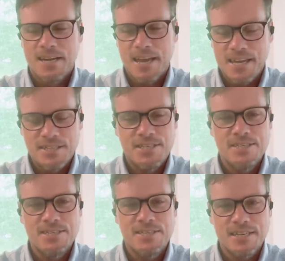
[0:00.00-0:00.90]

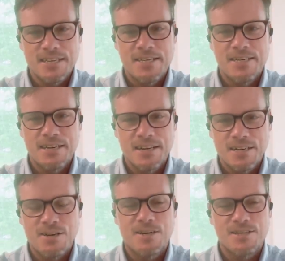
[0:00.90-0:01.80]
agents in a
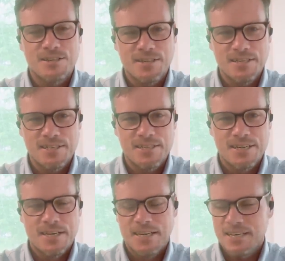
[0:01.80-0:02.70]
consulate
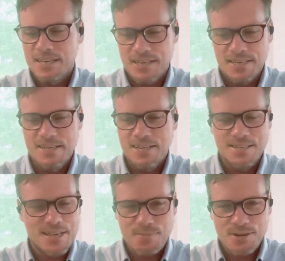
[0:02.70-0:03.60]
in a
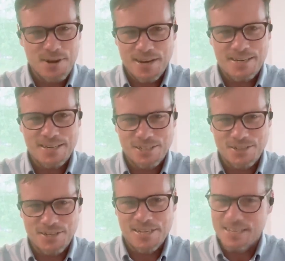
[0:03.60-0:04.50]
democratic
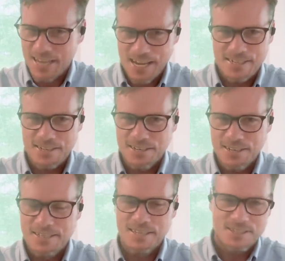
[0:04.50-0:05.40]
country, Canada,
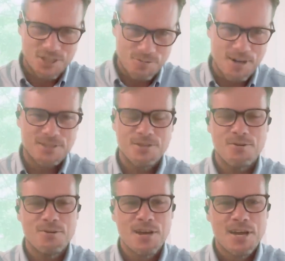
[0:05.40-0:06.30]

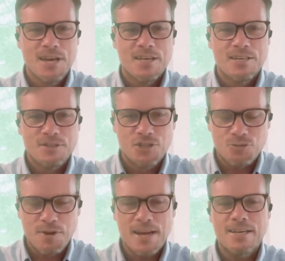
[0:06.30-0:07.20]
Toronto,
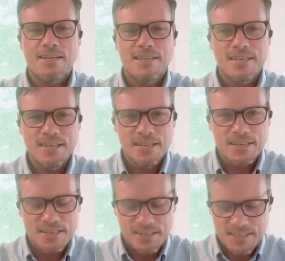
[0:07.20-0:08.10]
directly
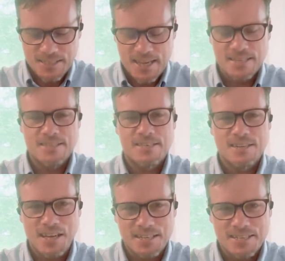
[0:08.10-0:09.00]
sent
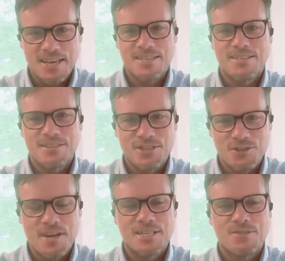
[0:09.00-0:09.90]
clandestine
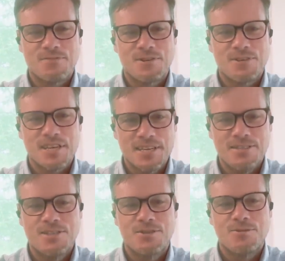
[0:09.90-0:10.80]
transfers
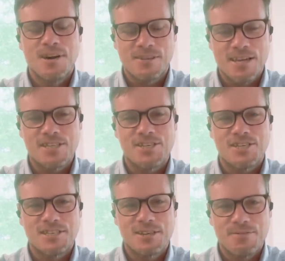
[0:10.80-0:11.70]
into
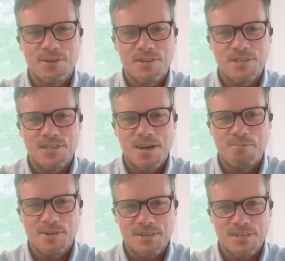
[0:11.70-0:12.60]
election interference
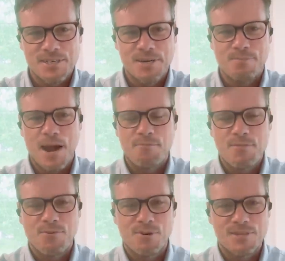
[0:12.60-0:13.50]
networks. My
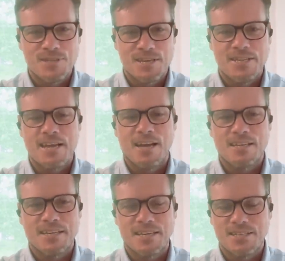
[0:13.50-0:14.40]
report said the
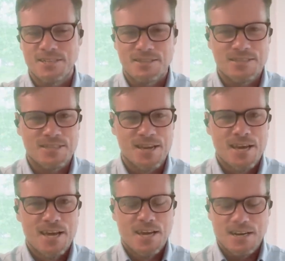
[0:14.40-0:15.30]
allegations
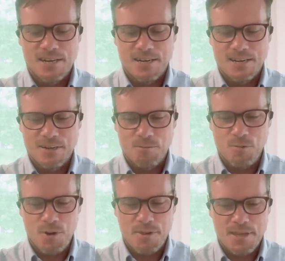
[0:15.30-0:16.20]

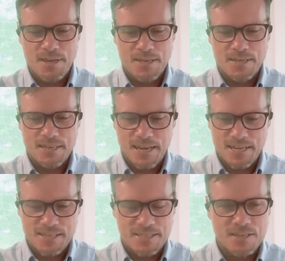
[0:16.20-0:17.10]
were that
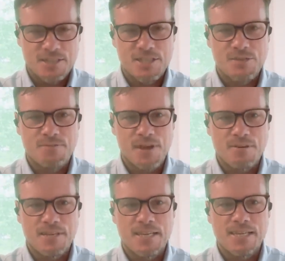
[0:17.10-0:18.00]
Canadian intelligence
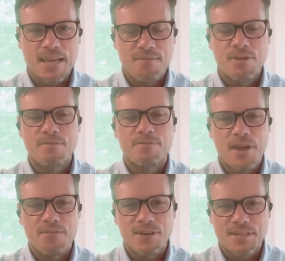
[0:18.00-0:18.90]
found 11
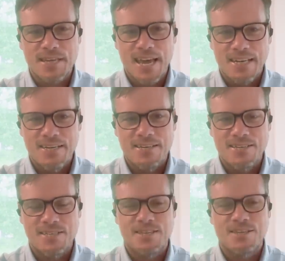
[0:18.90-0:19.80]
favored
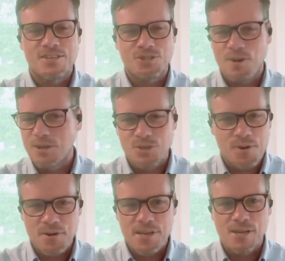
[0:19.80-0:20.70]
candidates in the Toronto
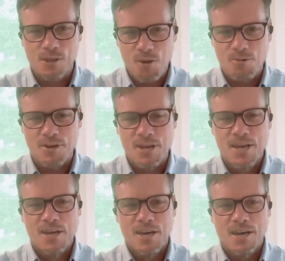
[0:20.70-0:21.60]
area alone
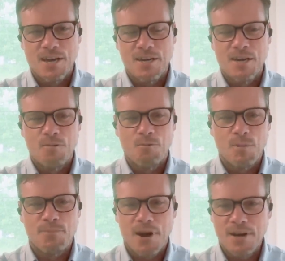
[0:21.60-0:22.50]

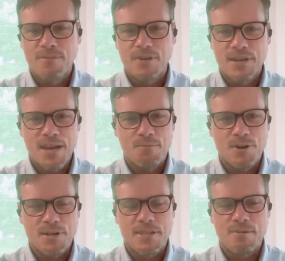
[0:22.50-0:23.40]
were part of a
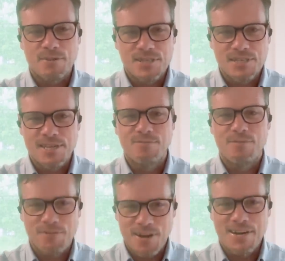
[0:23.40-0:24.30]
network that received
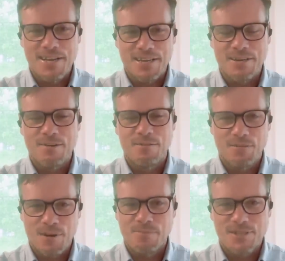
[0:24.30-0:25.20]
funding
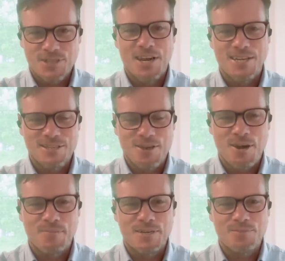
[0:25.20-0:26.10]
from the Chinese
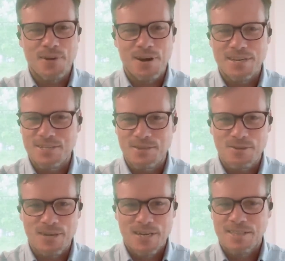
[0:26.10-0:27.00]
Communist Party.
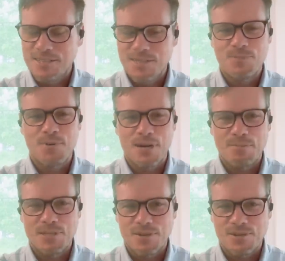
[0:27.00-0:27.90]
So this is
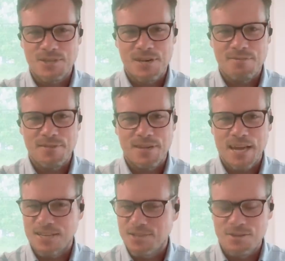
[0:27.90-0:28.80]
bombshell stuff. And
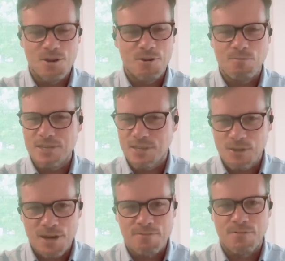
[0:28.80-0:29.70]
as you know, it went a
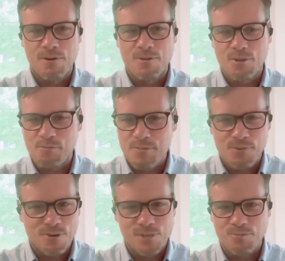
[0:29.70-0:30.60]
lot further. The
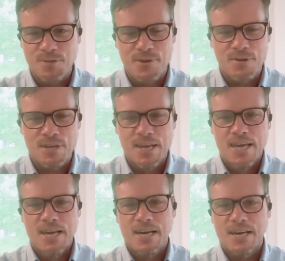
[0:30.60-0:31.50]
reports were about
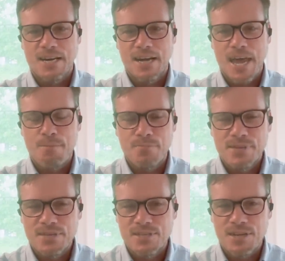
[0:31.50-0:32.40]

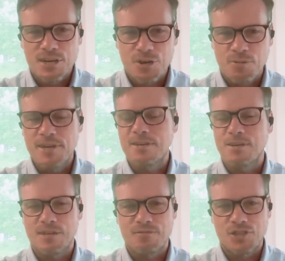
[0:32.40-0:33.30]
MPs that are
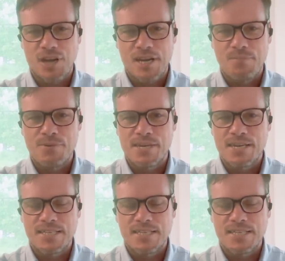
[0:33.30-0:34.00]
critical of China being